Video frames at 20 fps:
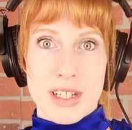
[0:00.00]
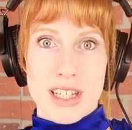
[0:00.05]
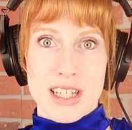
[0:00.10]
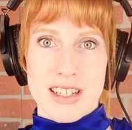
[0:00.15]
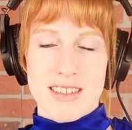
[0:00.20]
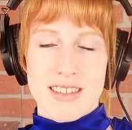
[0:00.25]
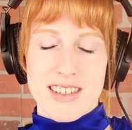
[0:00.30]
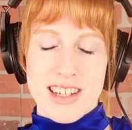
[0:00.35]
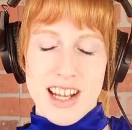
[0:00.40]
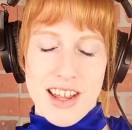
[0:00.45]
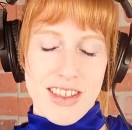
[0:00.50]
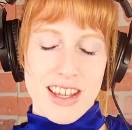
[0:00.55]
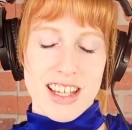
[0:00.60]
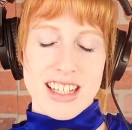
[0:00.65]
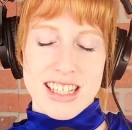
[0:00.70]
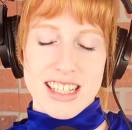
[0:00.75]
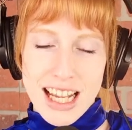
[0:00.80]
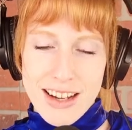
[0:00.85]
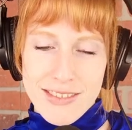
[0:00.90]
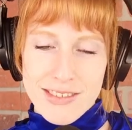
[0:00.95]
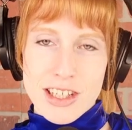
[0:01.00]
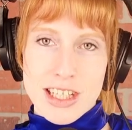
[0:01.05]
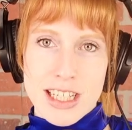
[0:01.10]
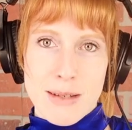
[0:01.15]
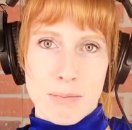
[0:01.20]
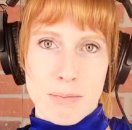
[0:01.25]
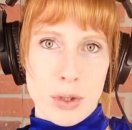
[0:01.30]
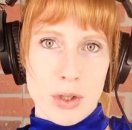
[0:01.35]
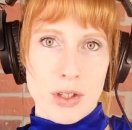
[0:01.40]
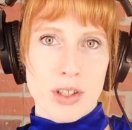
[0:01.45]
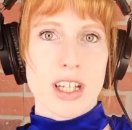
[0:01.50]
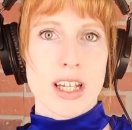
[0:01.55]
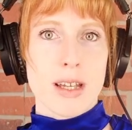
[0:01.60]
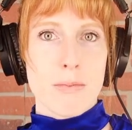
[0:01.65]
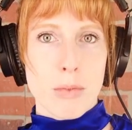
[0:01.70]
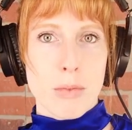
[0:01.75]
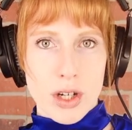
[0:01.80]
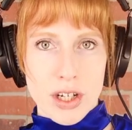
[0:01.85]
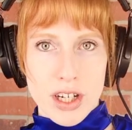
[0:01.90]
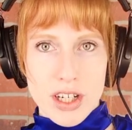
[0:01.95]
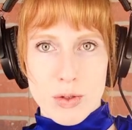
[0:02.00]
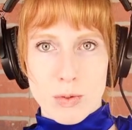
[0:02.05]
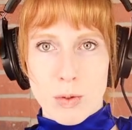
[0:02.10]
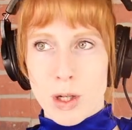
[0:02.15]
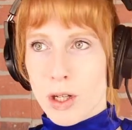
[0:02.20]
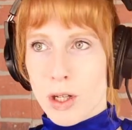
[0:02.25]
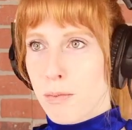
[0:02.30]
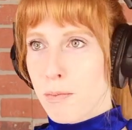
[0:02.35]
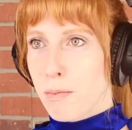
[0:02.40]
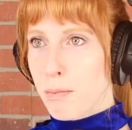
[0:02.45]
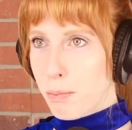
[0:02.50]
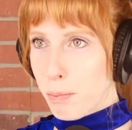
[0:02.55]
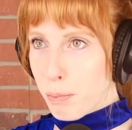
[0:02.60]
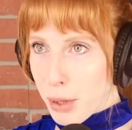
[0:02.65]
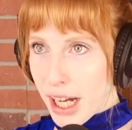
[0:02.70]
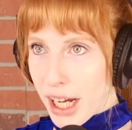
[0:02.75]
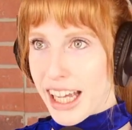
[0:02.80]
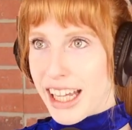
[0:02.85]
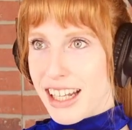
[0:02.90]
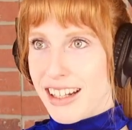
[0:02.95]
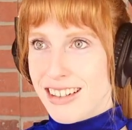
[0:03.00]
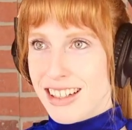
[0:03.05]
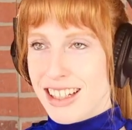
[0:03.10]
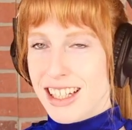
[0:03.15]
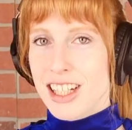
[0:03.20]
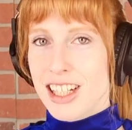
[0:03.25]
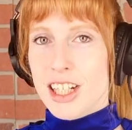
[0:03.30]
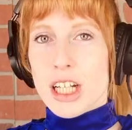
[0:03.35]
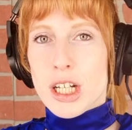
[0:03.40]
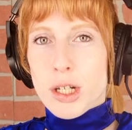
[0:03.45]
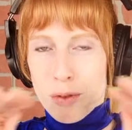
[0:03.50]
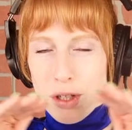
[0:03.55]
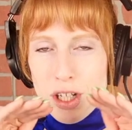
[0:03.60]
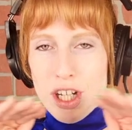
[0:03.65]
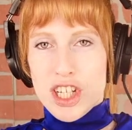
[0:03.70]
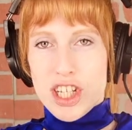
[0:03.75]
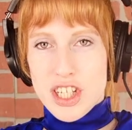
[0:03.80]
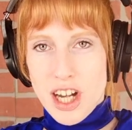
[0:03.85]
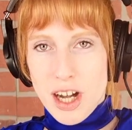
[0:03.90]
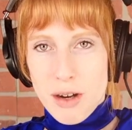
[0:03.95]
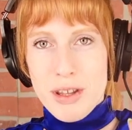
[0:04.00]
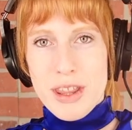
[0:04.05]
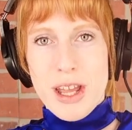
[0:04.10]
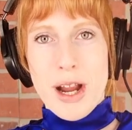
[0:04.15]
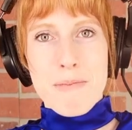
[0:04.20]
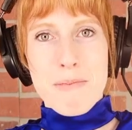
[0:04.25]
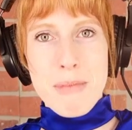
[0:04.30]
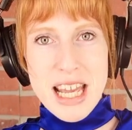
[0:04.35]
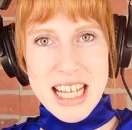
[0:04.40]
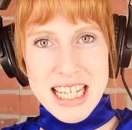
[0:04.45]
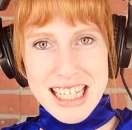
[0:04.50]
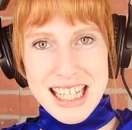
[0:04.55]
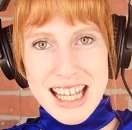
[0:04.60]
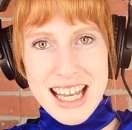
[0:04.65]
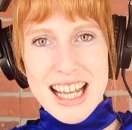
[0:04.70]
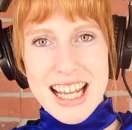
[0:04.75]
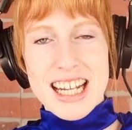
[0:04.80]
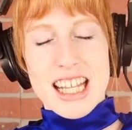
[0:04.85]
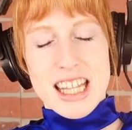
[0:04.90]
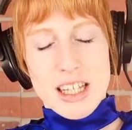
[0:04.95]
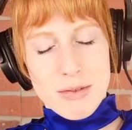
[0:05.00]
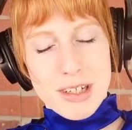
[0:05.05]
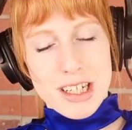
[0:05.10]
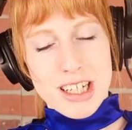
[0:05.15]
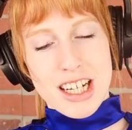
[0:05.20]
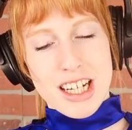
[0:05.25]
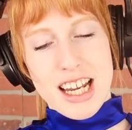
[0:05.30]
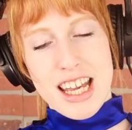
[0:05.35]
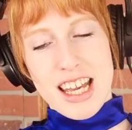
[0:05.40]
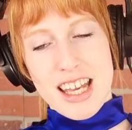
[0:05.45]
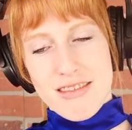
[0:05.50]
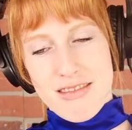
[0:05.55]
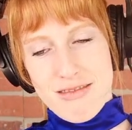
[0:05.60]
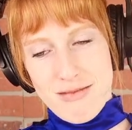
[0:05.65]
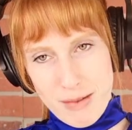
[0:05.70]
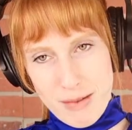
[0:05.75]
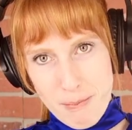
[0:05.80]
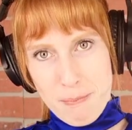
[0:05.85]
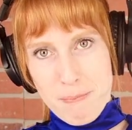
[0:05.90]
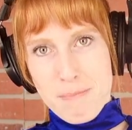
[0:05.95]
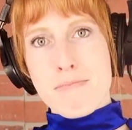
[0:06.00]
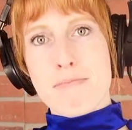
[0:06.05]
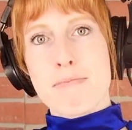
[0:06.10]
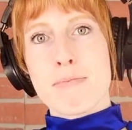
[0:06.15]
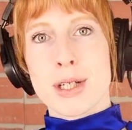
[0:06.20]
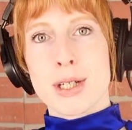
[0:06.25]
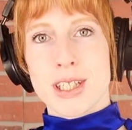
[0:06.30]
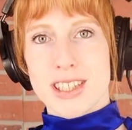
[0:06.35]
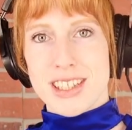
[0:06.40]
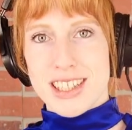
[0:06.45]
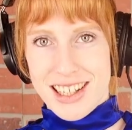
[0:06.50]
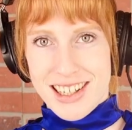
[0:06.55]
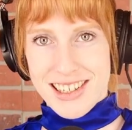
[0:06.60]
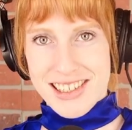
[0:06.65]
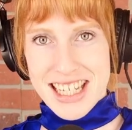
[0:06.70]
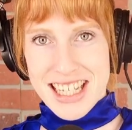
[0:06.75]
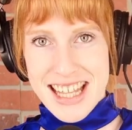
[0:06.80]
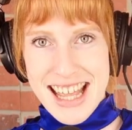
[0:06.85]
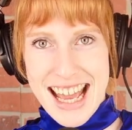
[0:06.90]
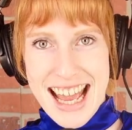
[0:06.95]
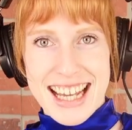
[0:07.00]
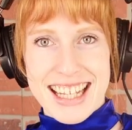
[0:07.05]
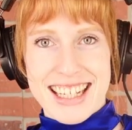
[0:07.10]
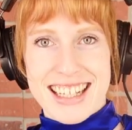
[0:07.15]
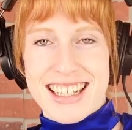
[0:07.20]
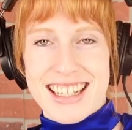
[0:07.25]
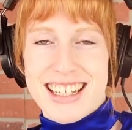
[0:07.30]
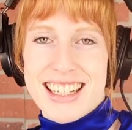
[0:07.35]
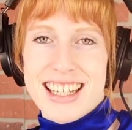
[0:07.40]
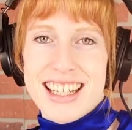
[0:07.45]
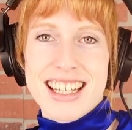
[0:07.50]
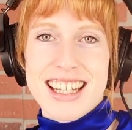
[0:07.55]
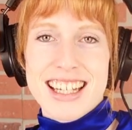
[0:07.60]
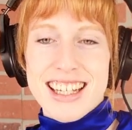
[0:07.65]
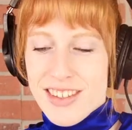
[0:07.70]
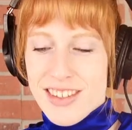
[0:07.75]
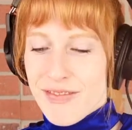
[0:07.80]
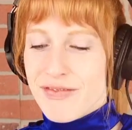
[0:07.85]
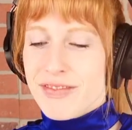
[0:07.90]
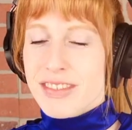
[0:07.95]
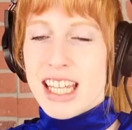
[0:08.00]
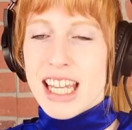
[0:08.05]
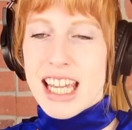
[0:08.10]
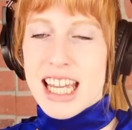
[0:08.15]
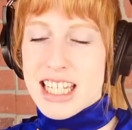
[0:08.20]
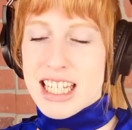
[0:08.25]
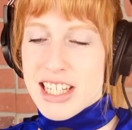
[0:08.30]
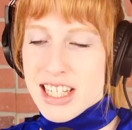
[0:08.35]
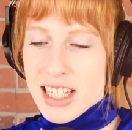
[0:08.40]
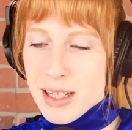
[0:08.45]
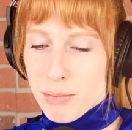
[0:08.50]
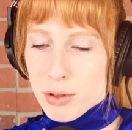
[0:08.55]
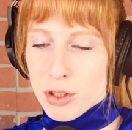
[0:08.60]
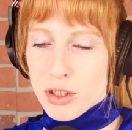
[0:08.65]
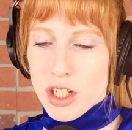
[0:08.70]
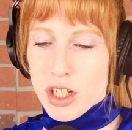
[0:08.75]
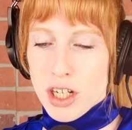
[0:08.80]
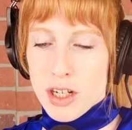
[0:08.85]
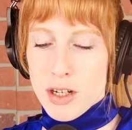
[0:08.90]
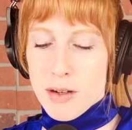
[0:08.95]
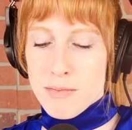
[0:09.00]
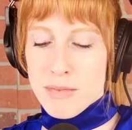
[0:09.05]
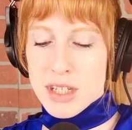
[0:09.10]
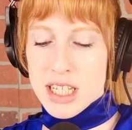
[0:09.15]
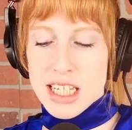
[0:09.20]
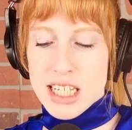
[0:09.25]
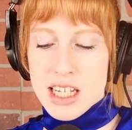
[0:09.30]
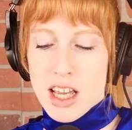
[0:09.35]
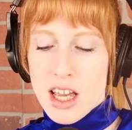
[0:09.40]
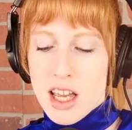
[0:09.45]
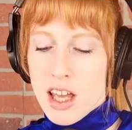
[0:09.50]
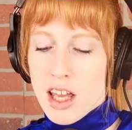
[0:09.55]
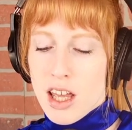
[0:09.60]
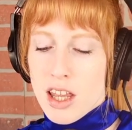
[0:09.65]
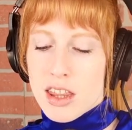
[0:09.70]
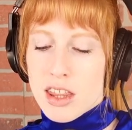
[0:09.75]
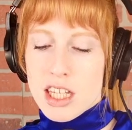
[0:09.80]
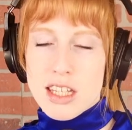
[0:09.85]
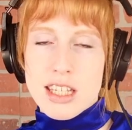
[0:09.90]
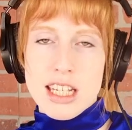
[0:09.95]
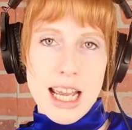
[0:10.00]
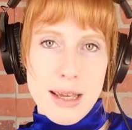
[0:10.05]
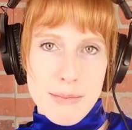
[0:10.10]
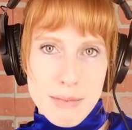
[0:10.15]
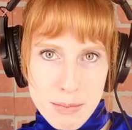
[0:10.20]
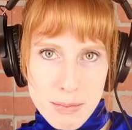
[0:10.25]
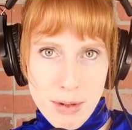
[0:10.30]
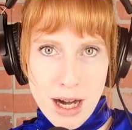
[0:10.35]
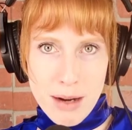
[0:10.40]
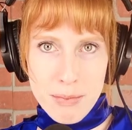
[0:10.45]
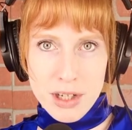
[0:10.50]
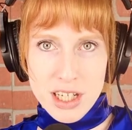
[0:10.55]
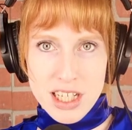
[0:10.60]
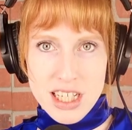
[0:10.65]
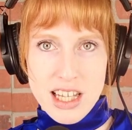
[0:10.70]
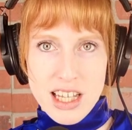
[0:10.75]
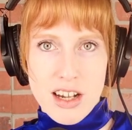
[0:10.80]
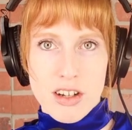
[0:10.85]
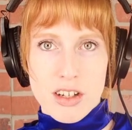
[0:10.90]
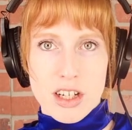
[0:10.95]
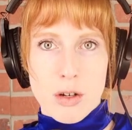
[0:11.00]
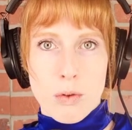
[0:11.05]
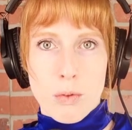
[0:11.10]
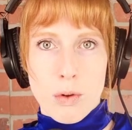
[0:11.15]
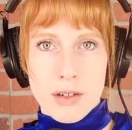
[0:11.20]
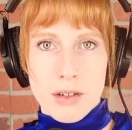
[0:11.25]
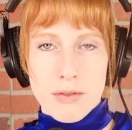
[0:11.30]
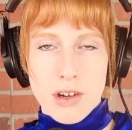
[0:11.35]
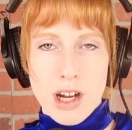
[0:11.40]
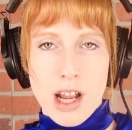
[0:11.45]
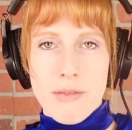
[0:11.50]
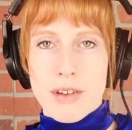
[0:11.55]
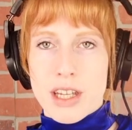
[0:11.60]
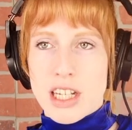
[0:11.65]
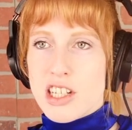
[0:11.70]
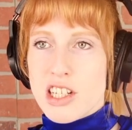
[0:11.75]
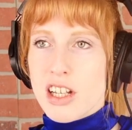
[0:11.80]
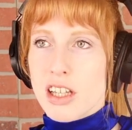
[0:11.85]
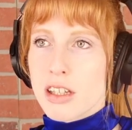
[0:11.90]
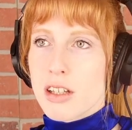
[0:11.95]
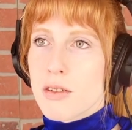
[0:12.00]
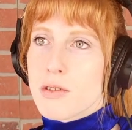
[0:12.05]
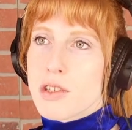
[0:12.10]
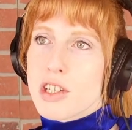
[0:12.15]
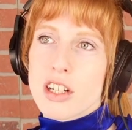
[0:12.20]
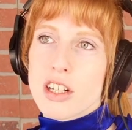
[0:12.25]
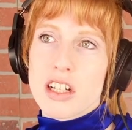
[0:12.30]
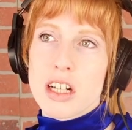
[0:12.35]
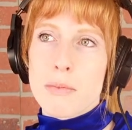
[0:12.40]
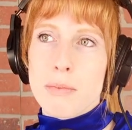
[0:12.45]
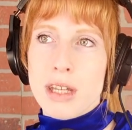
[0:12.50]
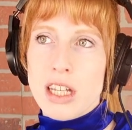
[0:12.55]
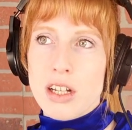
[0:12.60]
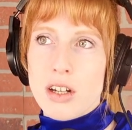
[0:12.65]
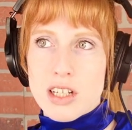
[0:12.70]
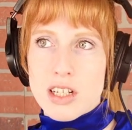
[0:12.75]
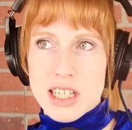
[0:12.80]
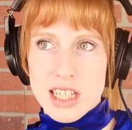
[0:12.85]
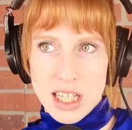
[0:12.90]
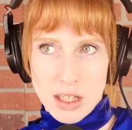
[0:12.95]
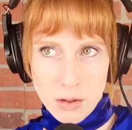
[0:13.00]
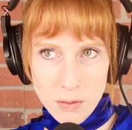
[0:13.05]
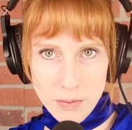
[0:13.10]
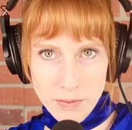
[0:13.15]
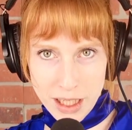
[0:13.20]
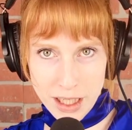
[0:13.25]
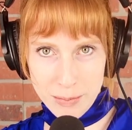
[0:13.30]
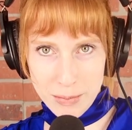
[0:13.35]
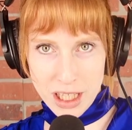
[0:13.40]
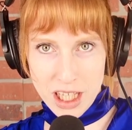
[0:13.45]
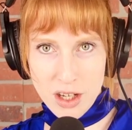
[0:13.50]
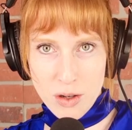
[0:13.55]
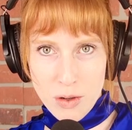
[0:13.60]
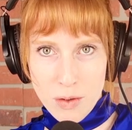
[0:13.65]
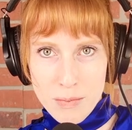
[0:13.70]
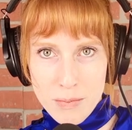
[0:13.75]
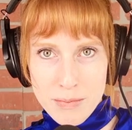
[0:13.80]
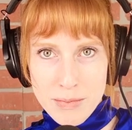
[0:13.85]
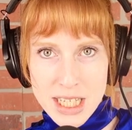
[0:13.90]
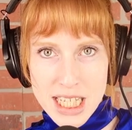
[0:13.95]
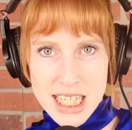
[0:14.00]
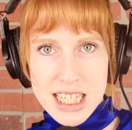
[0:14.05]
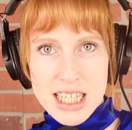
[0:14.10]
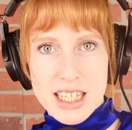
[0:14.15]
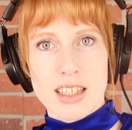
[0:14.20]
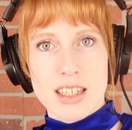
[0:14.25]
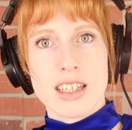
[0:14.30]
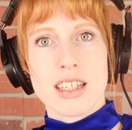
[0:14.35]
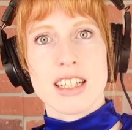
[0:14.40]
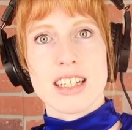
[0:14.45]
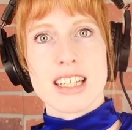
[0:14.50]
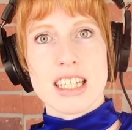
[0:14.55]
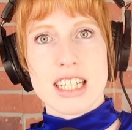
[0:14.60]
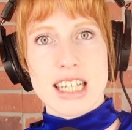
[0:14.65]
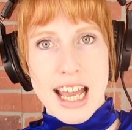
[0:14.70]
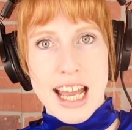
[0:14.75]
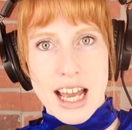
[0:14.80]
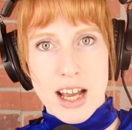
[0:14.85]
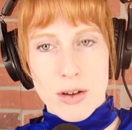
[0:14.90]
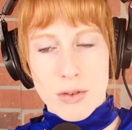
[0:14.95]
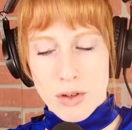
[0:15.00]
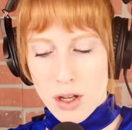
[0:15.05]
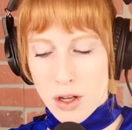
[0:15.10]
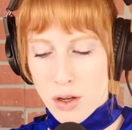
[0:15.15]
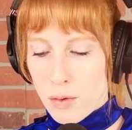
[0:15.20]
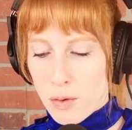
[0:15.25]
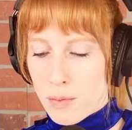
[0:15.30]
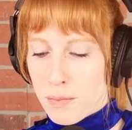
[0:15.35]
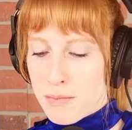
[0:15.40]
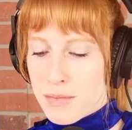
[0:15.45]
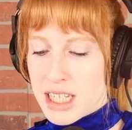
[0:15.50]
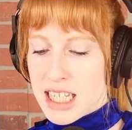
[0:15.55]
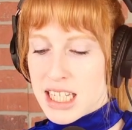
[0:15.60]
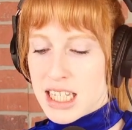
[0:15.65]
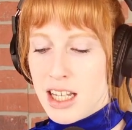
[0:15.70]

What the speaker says: nothing is ever simple in mortgage world, but we're going to start with our baseline and then we're going to build onto that. In simple terms, the types of properties that are going to work for FHA loans are going to be your single family homes, townhomes,